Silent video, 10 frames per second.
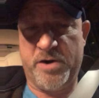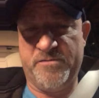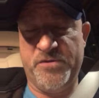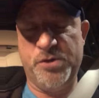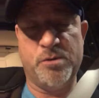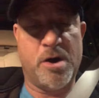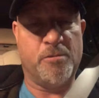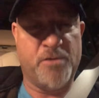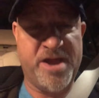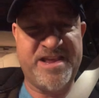for you
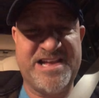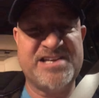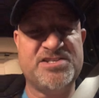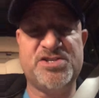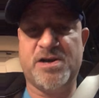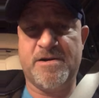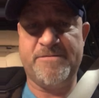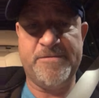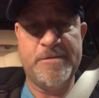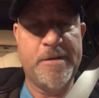already as
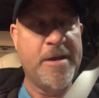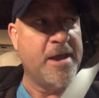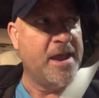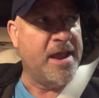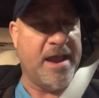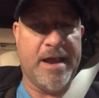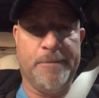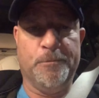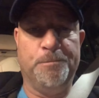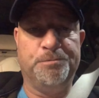sheriff,
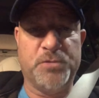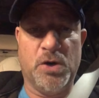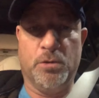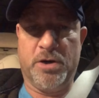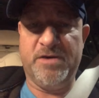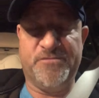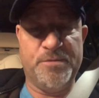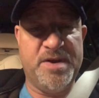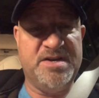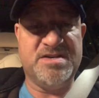and working for
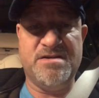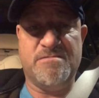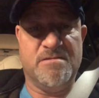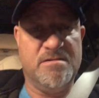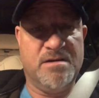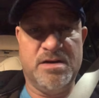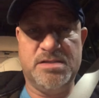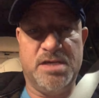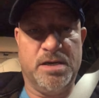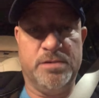me too,
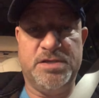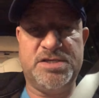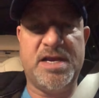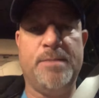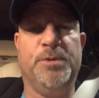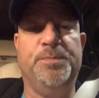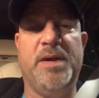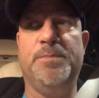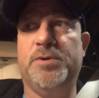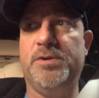because disabled
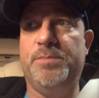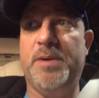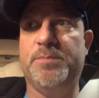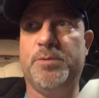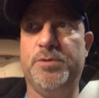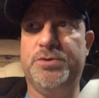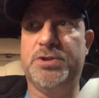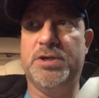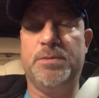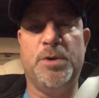people and people with
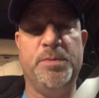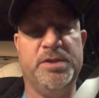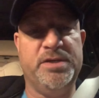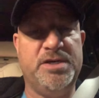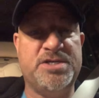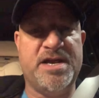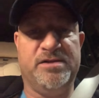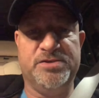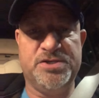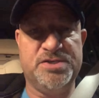mobility
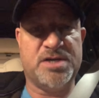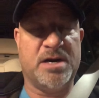challenges